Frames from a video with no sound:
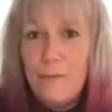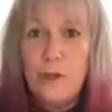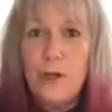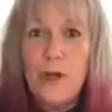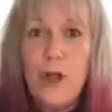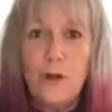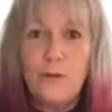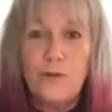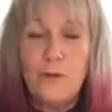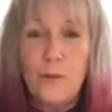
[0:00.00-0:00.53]
will
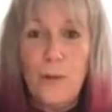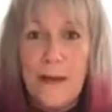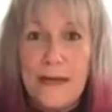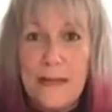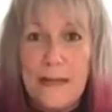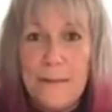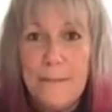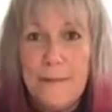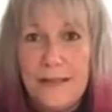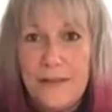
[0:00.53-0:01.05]
hold
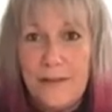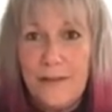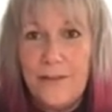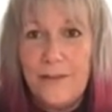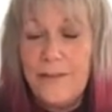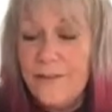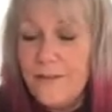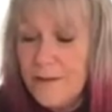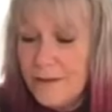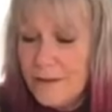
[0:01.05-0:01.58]
20
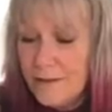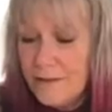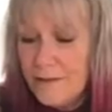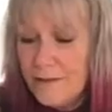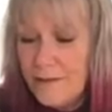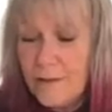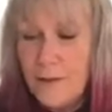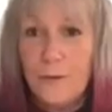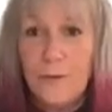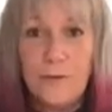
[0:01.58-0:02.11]
bills,
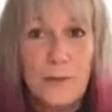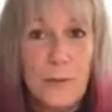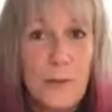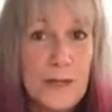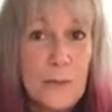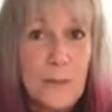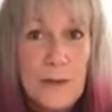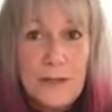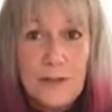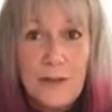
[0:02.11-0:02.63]
so
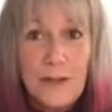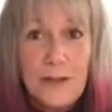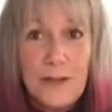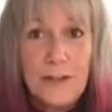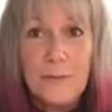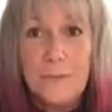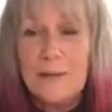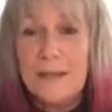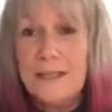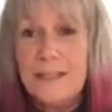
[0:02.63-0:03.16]

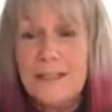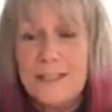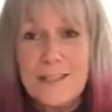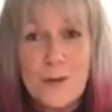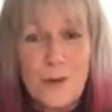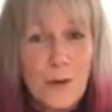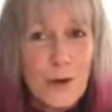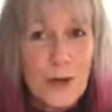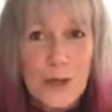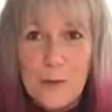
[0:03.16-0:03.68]
$21 bills,
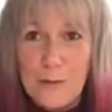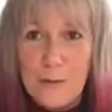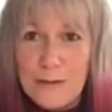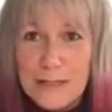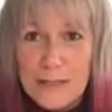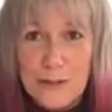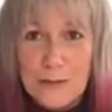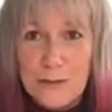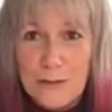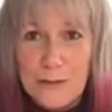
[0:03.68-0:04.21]
or you
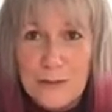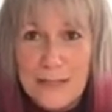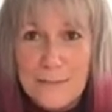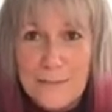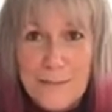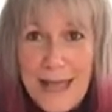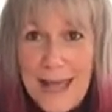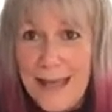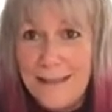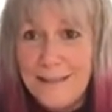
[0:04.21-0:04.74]
can do the
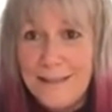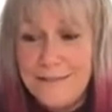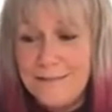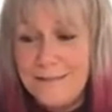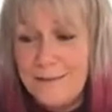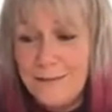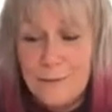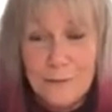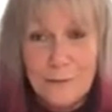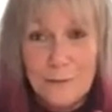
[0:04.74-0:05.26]
math
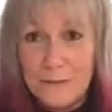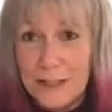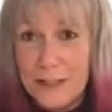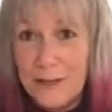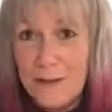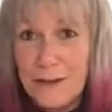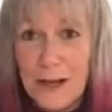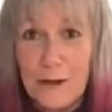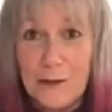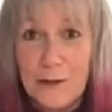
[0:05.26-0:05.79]
to
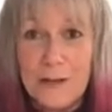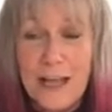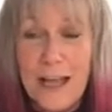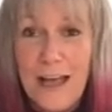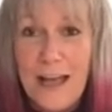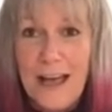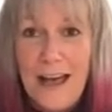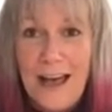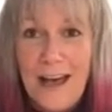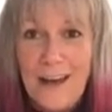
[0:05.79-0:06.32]
figure out
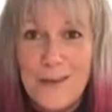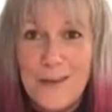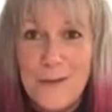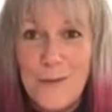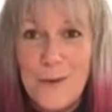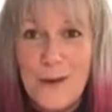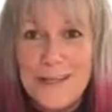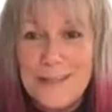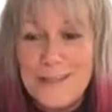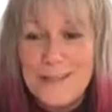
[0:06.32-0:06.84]
how you
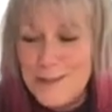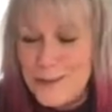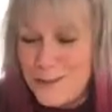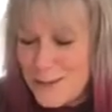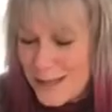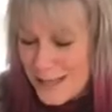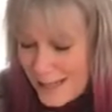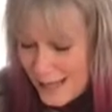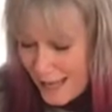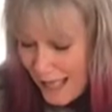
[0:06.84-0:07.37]
want to do
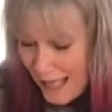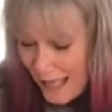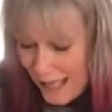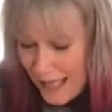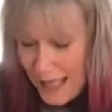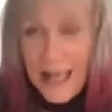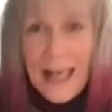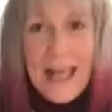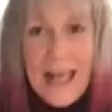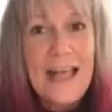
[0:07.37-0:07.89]
it.
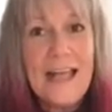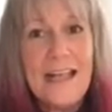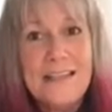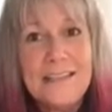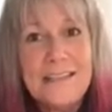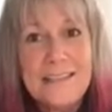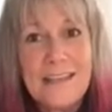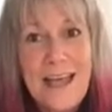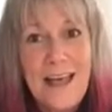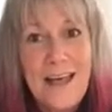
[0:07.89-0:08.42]

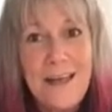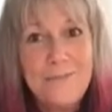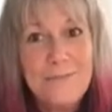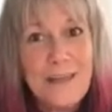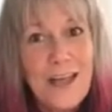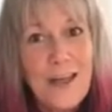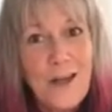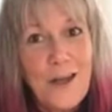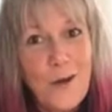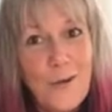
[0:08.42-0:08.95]
And
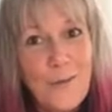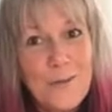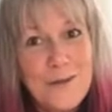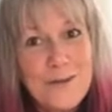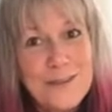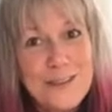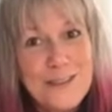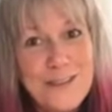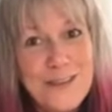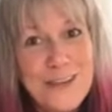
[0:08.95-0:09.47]
I hope
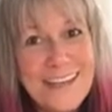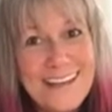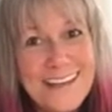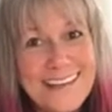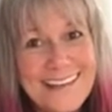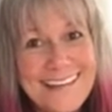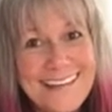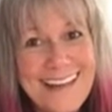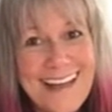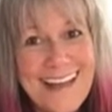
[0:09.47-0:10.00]
you enjoyed
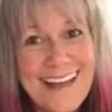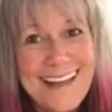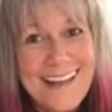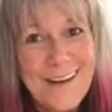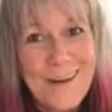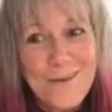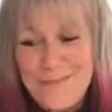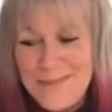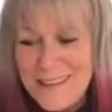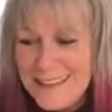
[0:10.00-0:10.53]
it. I
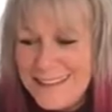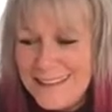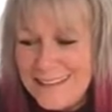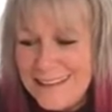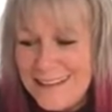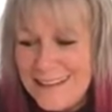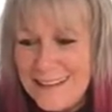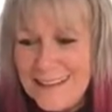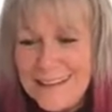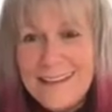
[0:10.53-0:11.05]
hope that
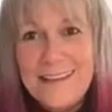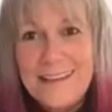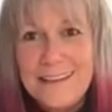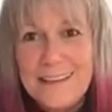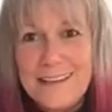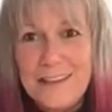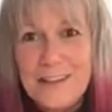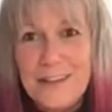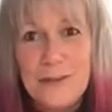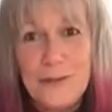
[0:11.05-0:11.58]

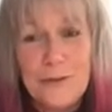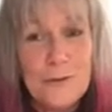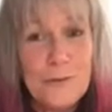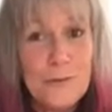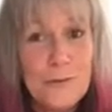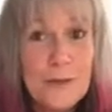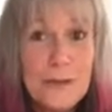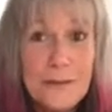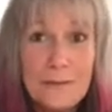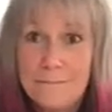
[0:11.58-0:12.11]

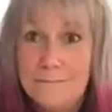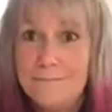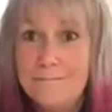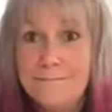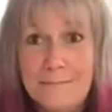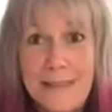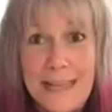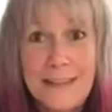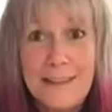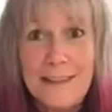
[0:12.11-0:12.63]
you
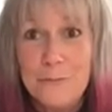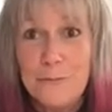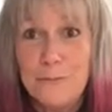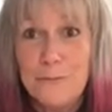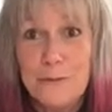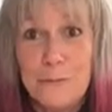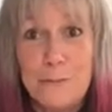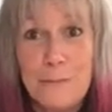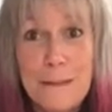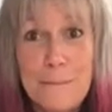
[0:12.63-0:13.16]
make them
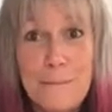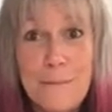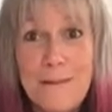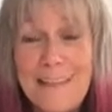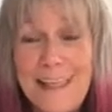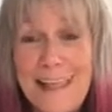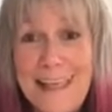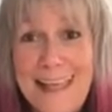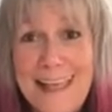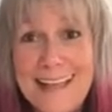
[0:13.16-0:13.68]
for
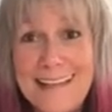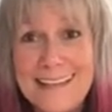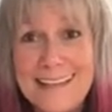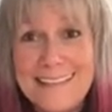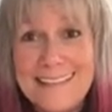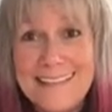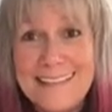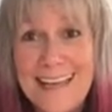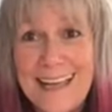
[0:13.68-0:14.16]
people and